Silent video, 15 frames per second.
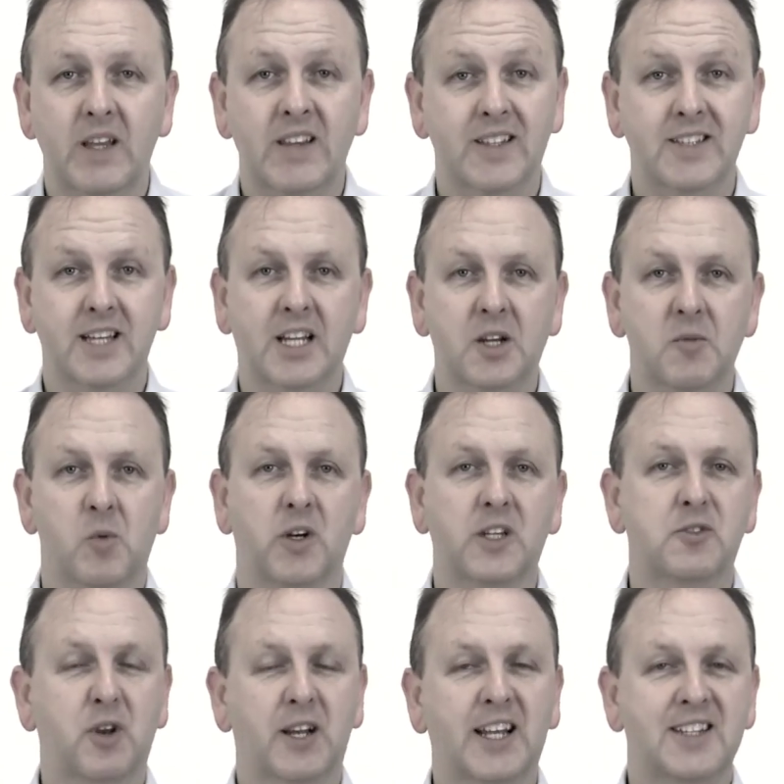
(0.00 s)
The second one
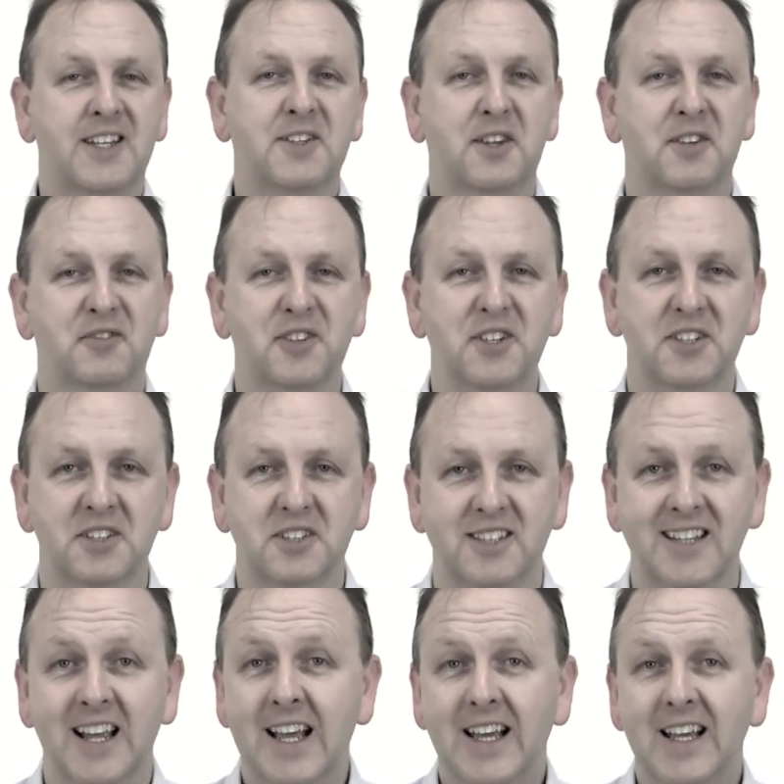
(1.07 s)
is related to the first,
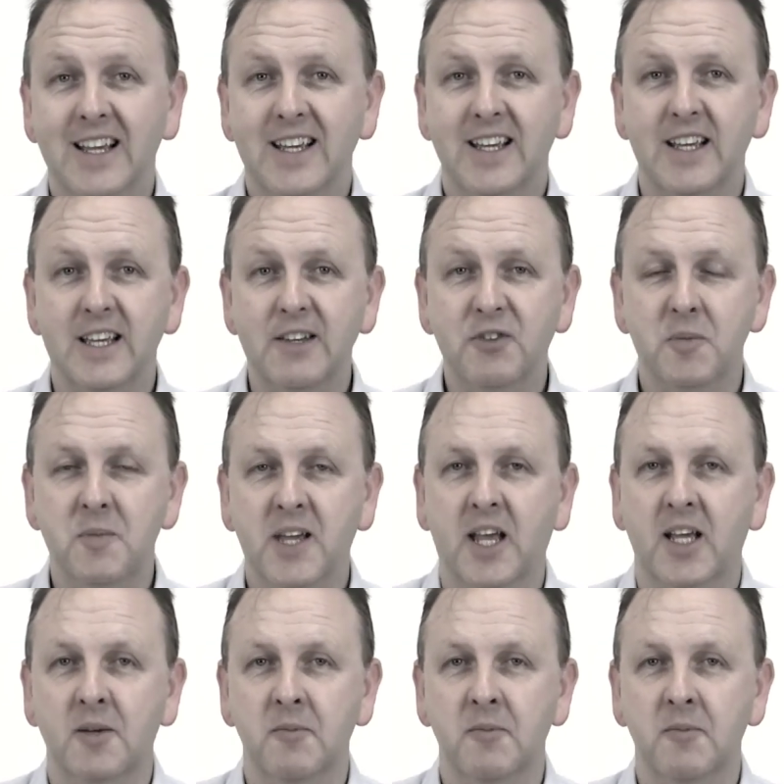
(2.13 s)
is if you make a